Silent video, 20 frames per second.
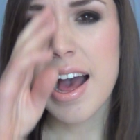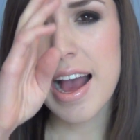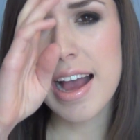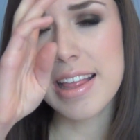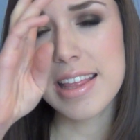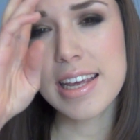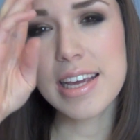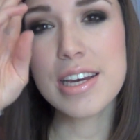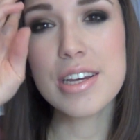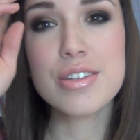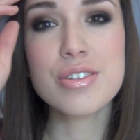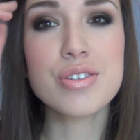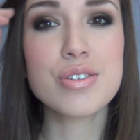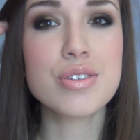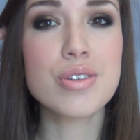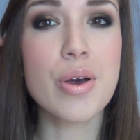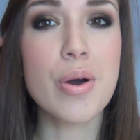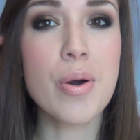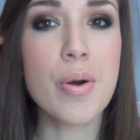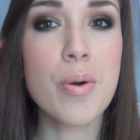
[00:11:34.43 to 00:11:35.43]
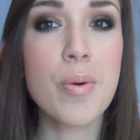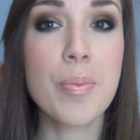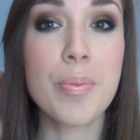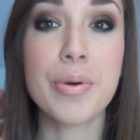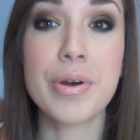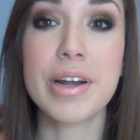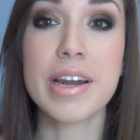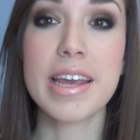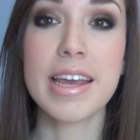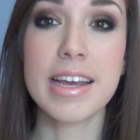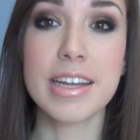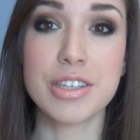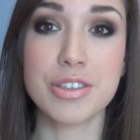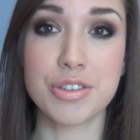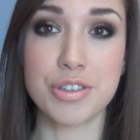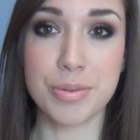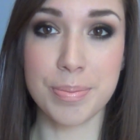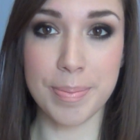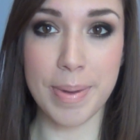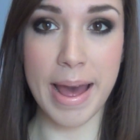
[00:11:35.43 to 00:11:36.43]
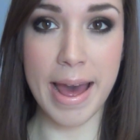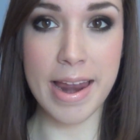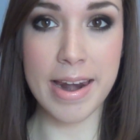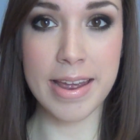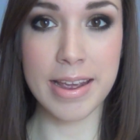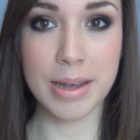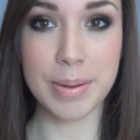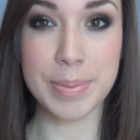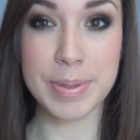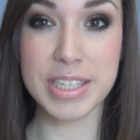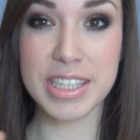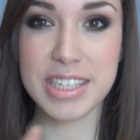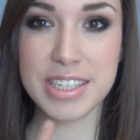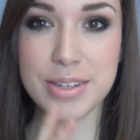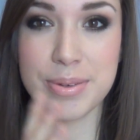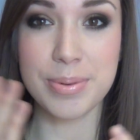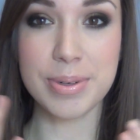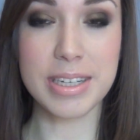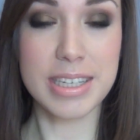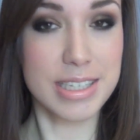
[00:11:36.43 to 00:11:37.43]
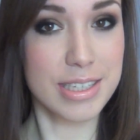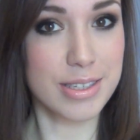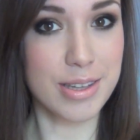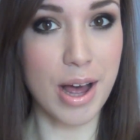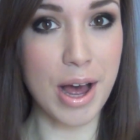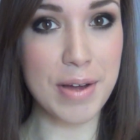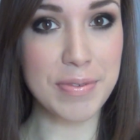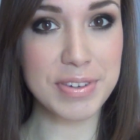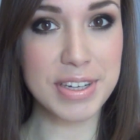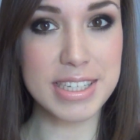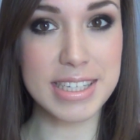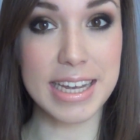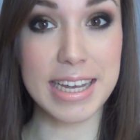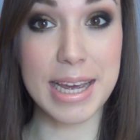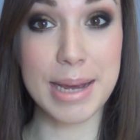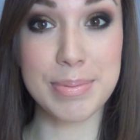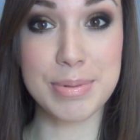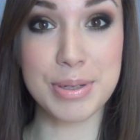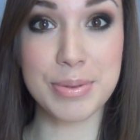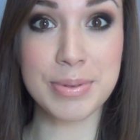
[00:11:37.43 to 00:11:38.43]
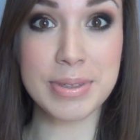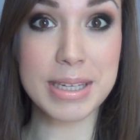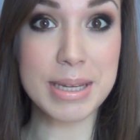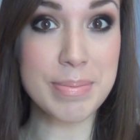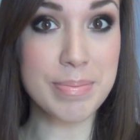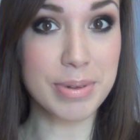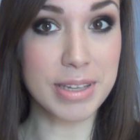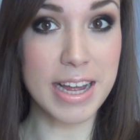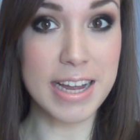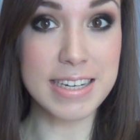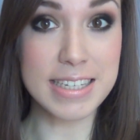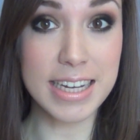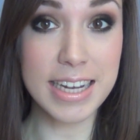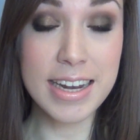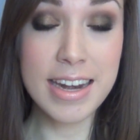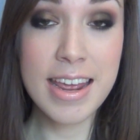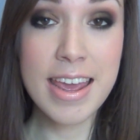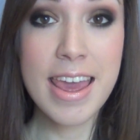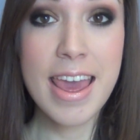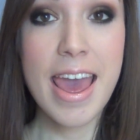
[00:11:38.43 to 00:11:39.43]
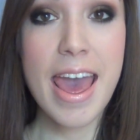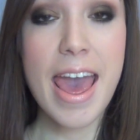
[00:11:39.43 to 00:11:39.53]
I think it is so pretty. It's dramatic, but still really soft because I kept it really blended.